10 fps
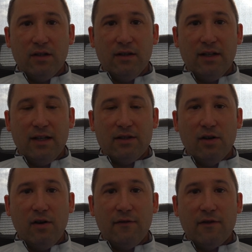that
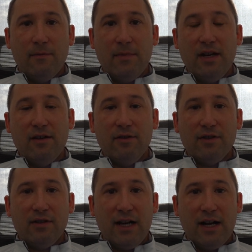go from medial
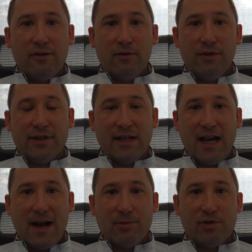to lateral to
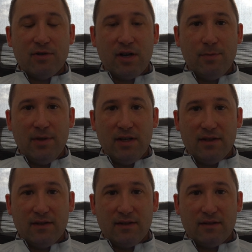capture our
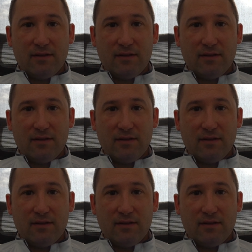piece.